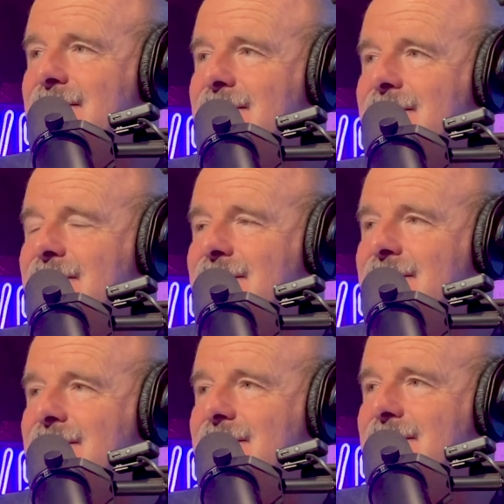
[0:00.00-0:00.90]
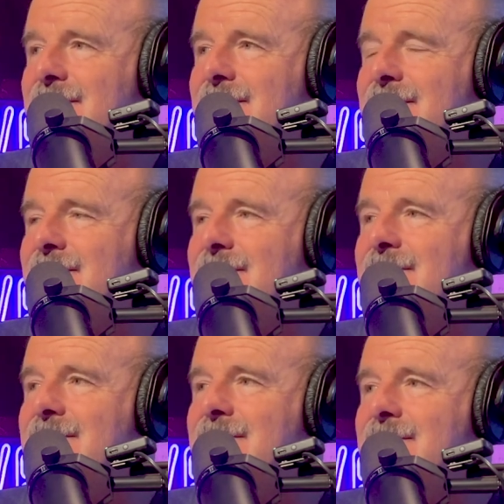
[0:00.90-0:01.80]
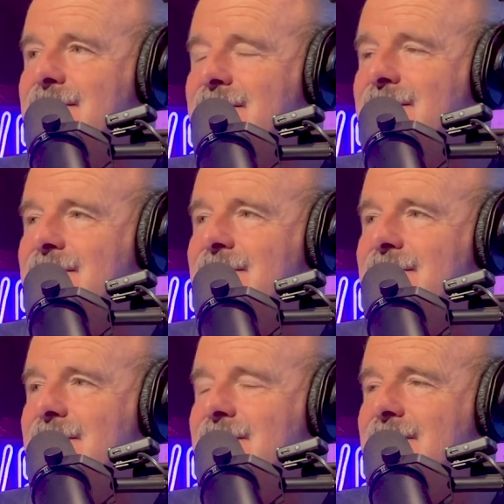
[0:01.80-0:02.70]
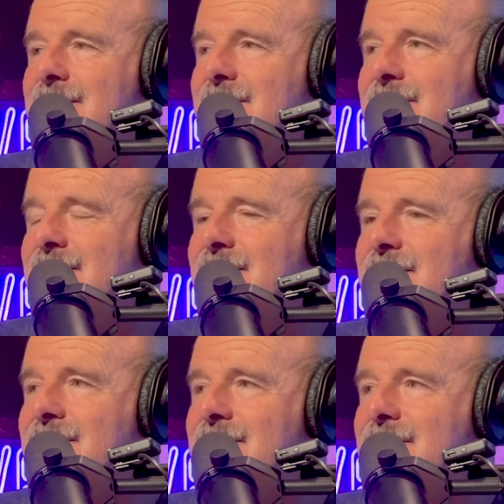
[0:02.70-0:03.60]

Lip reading: (not speaking)